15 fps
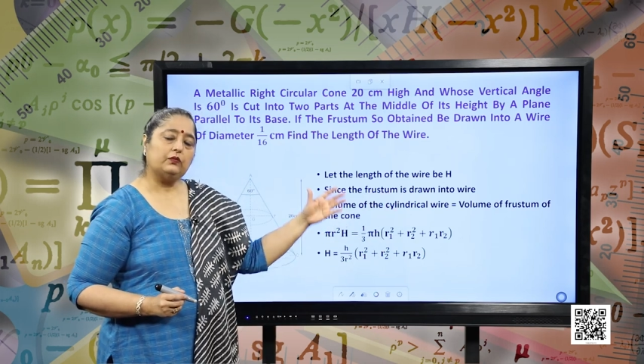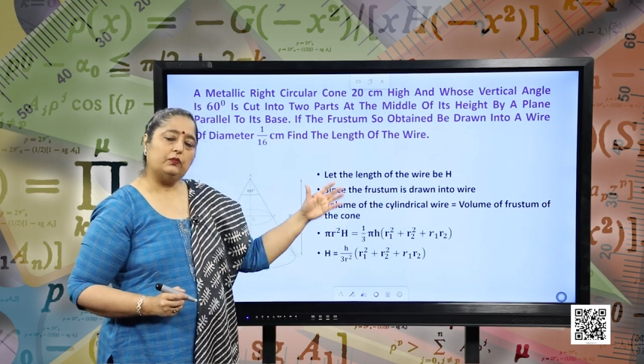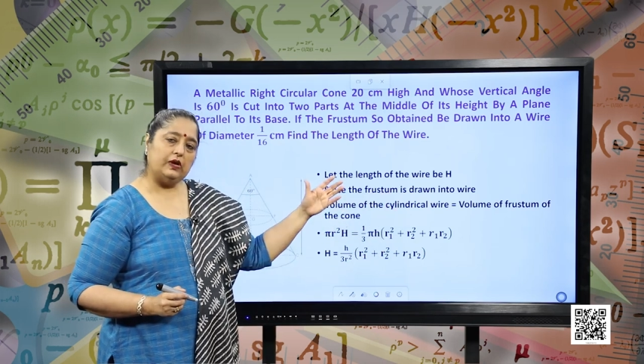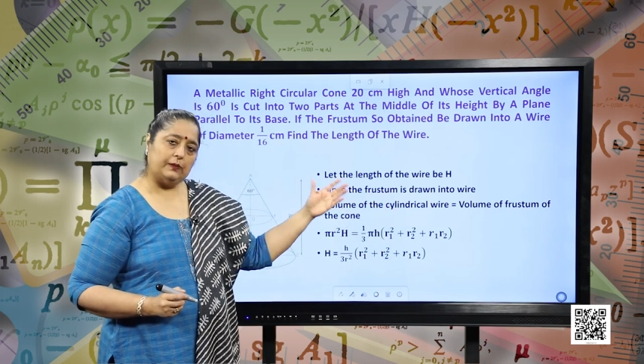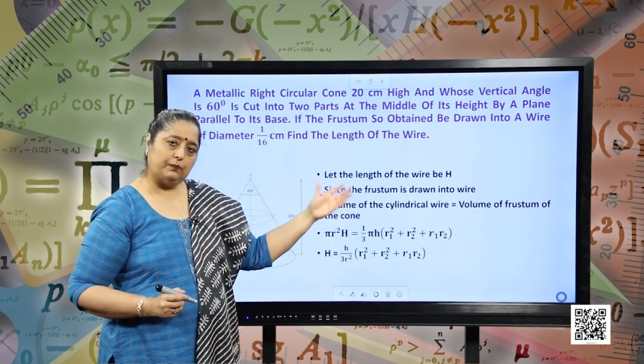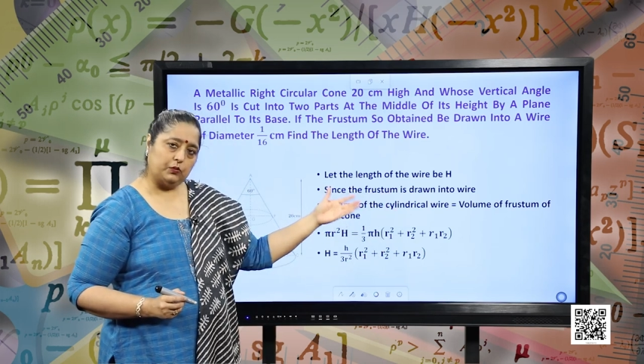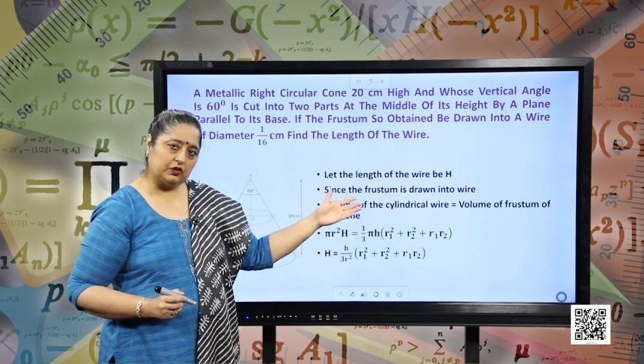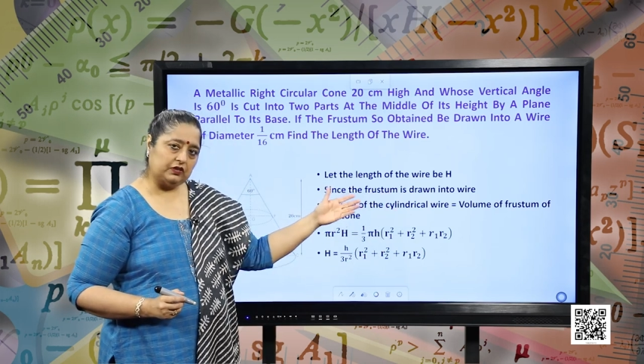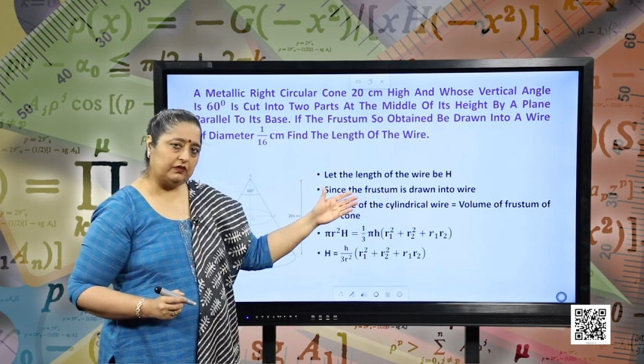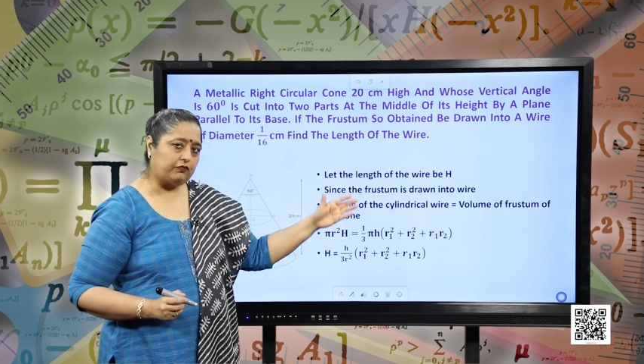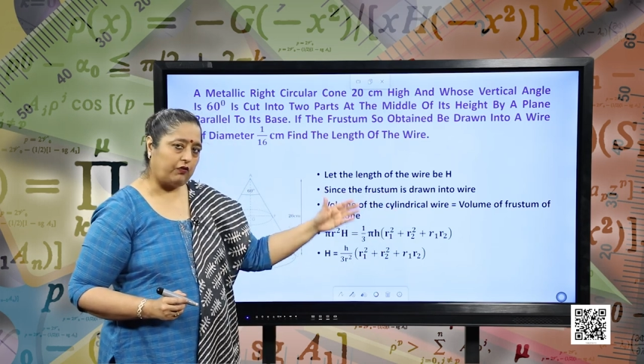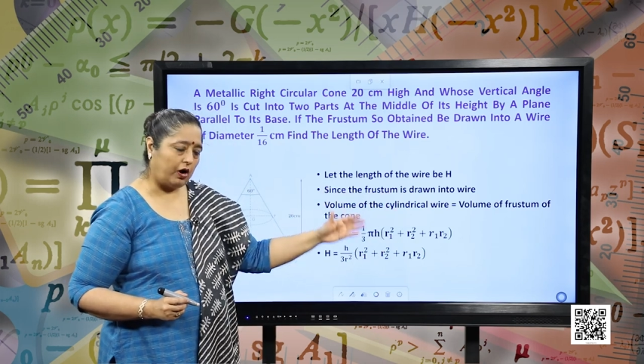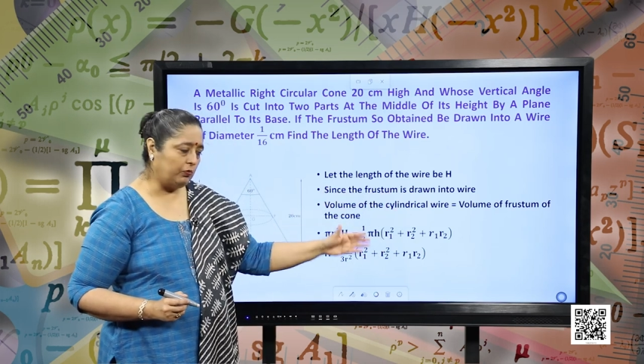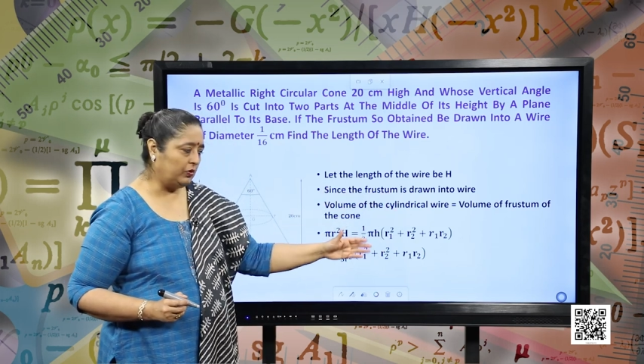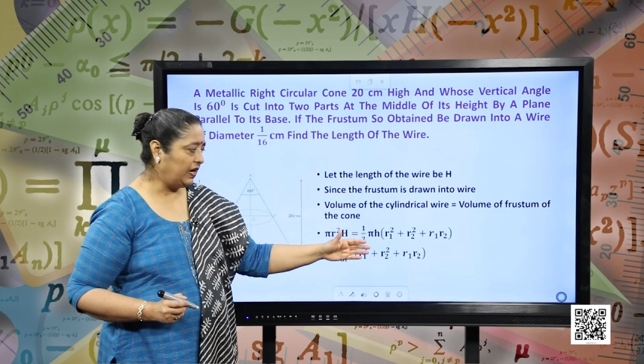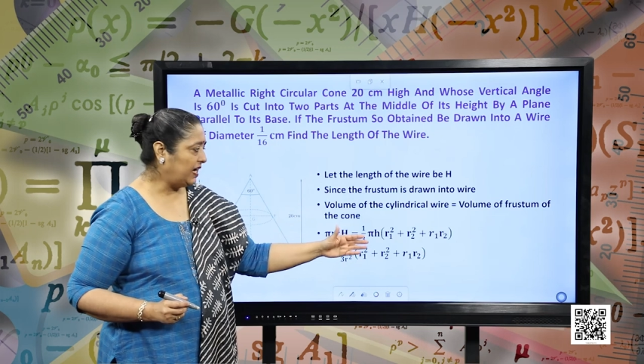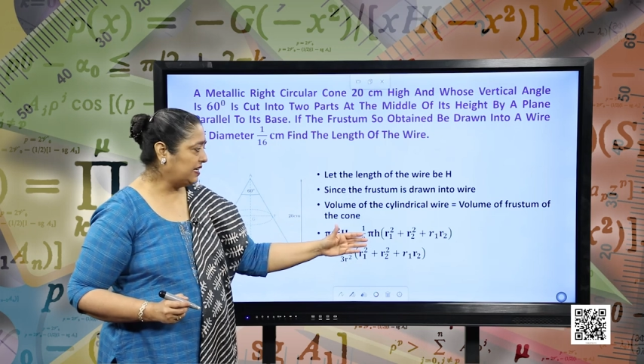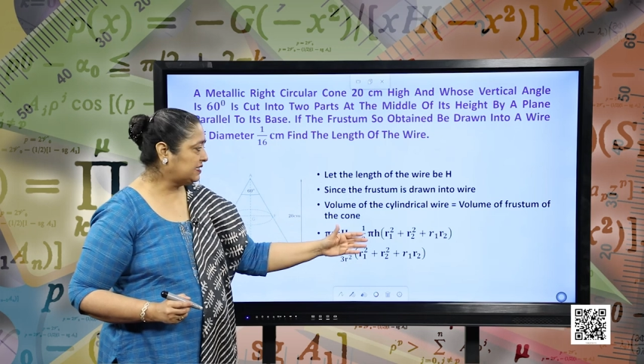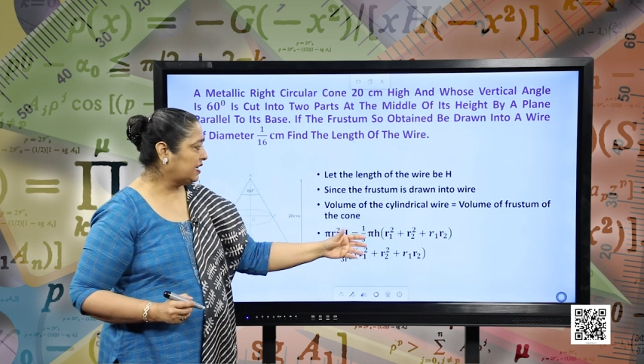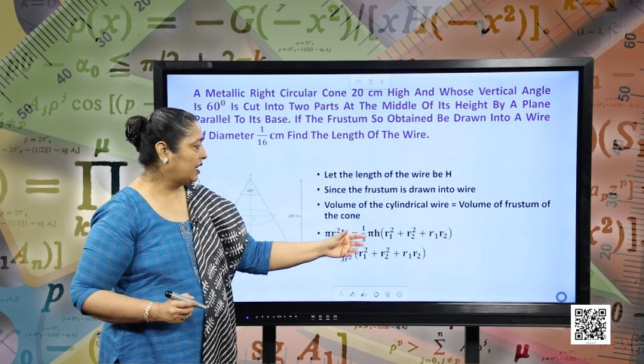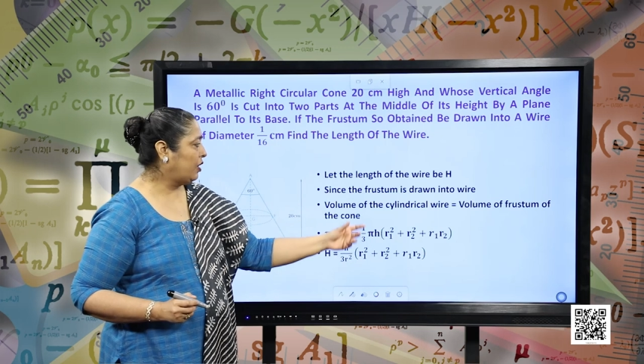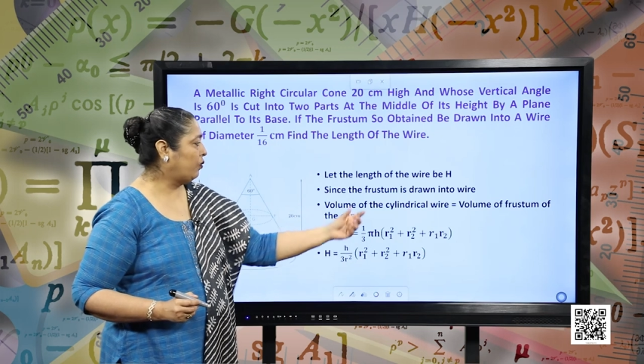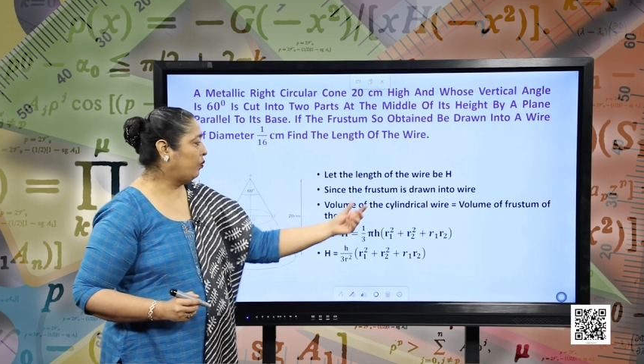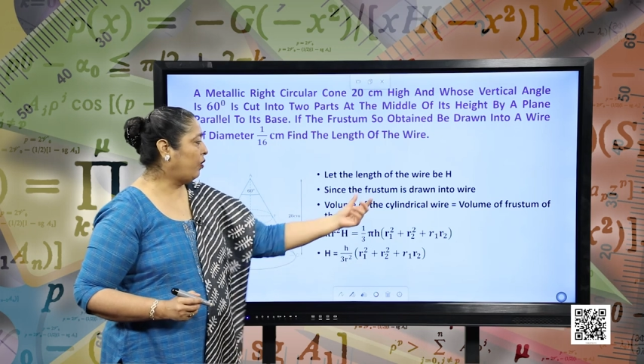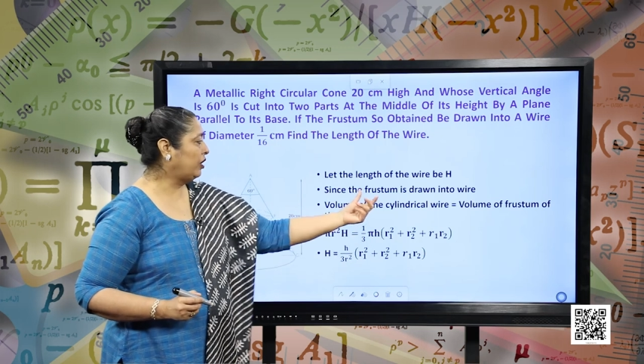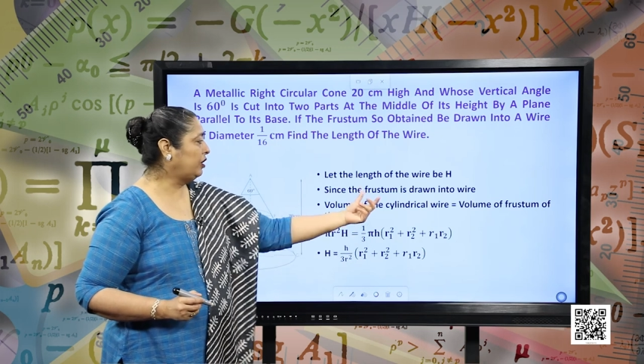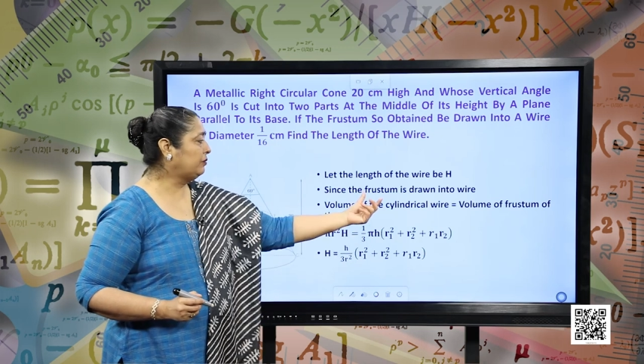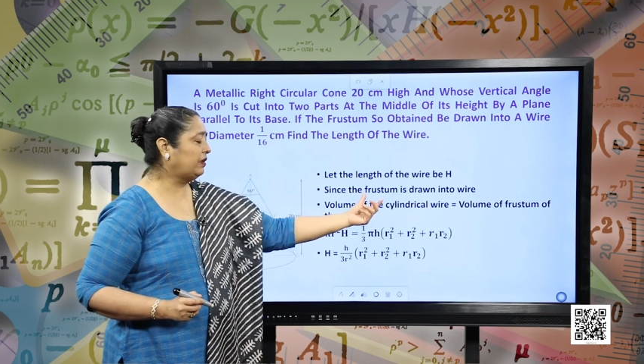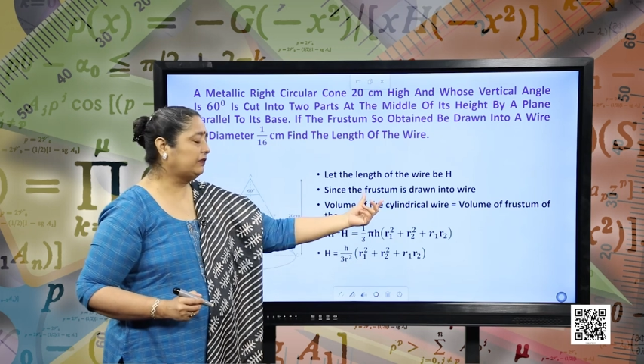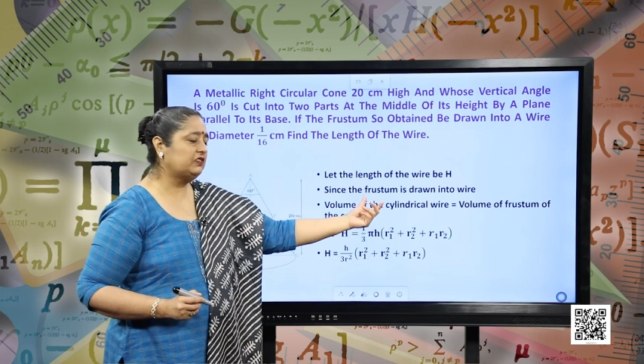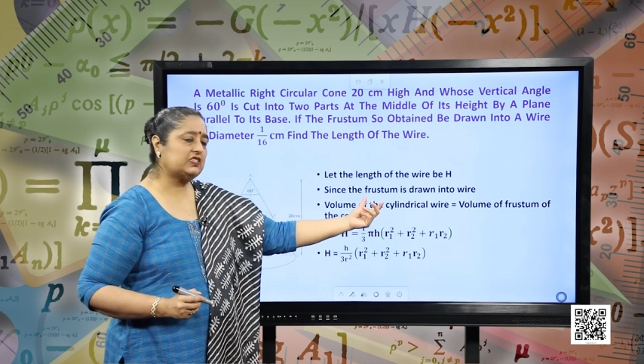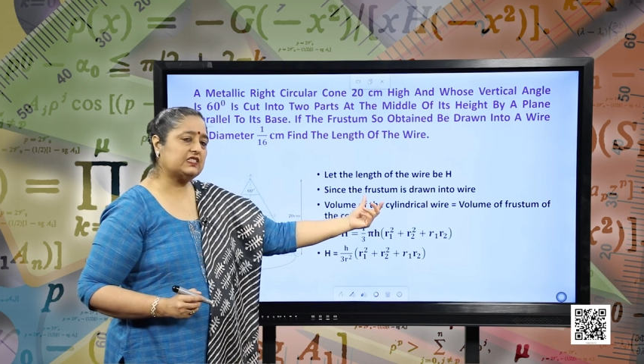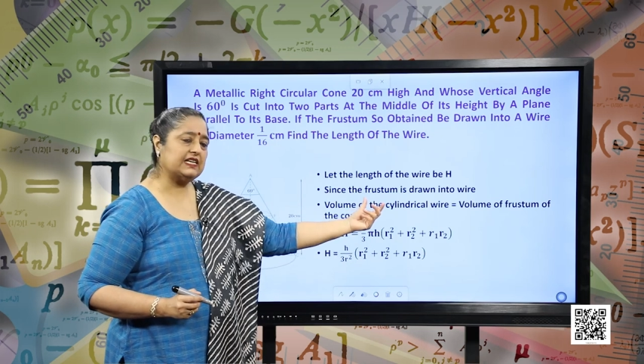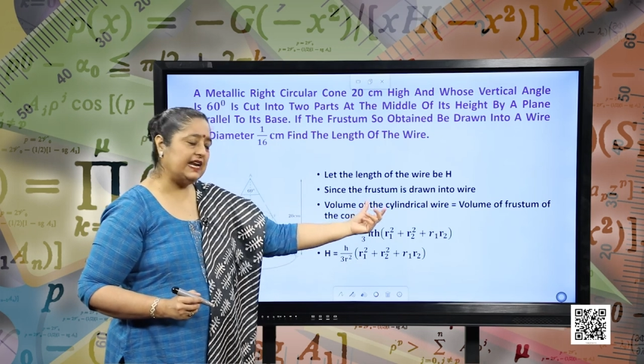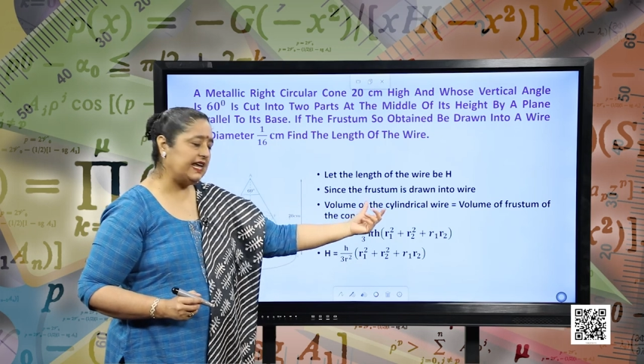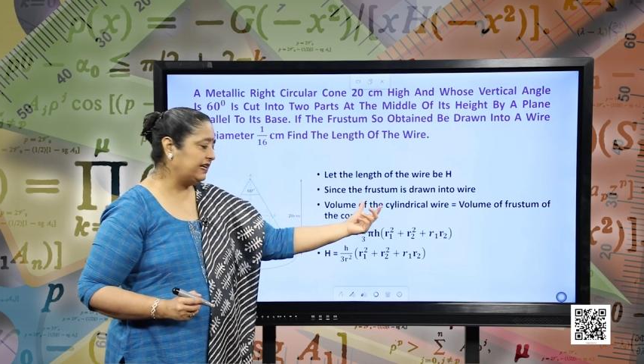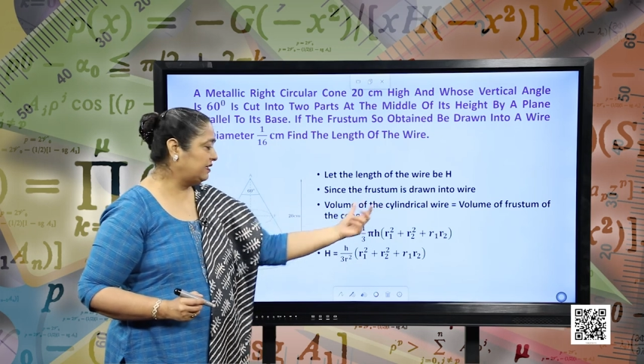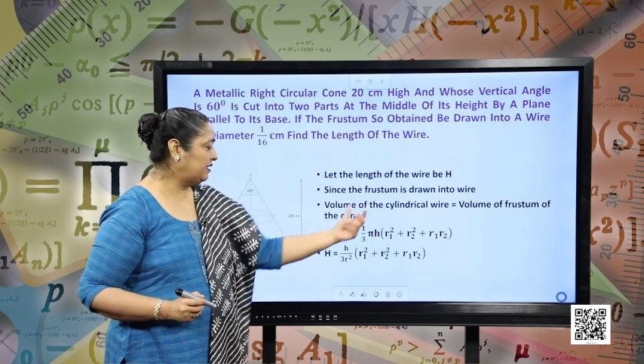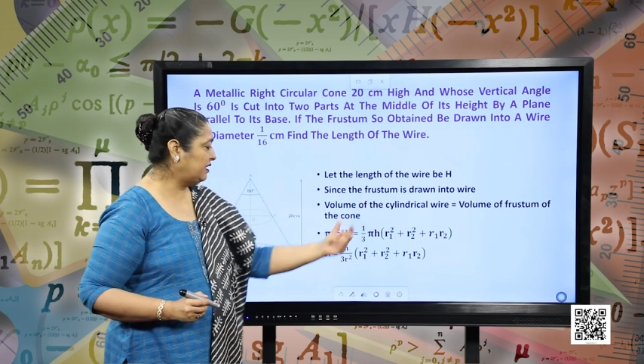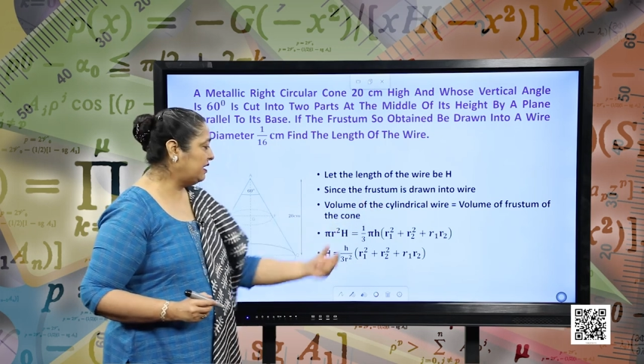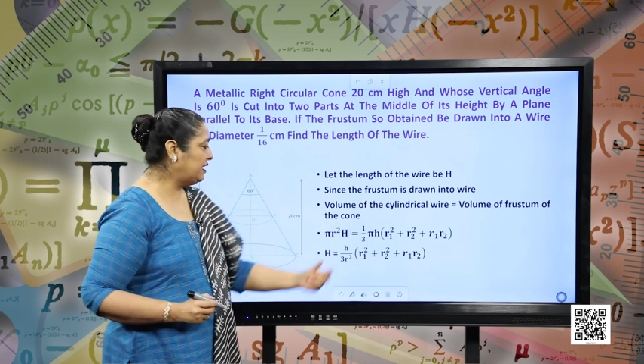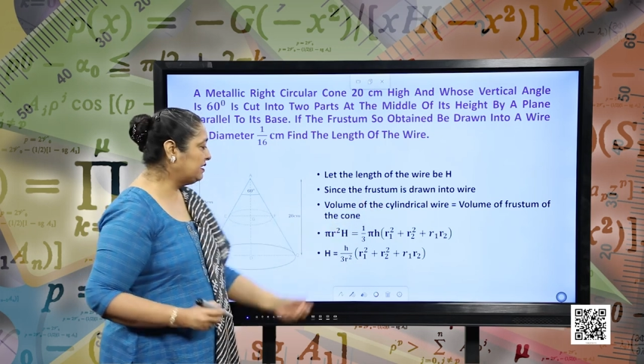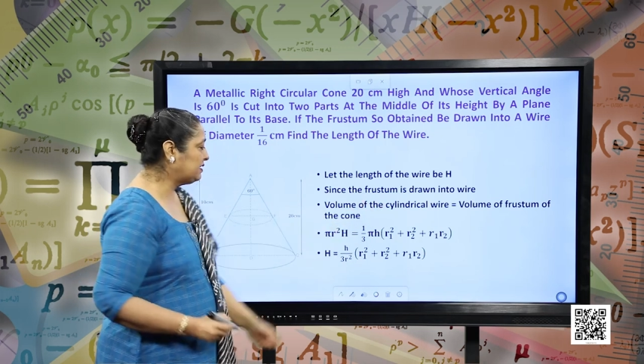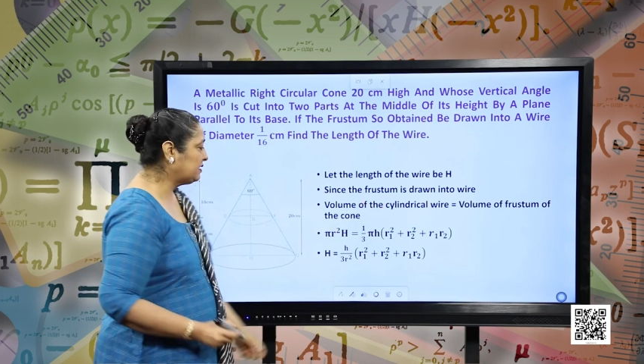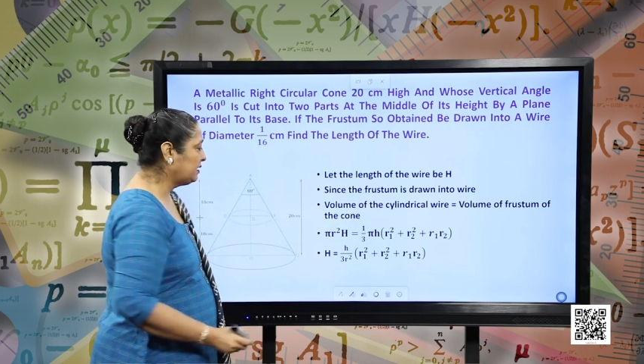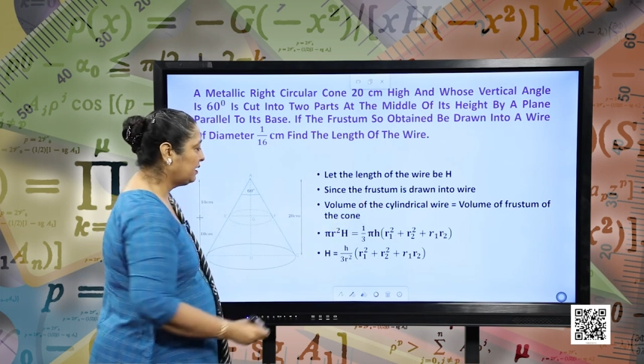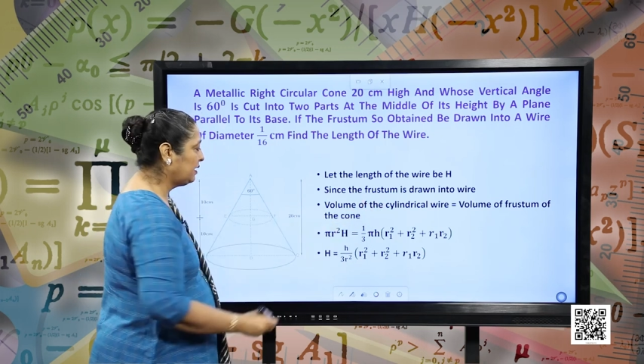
We will put the formulas, volume of the cylinder is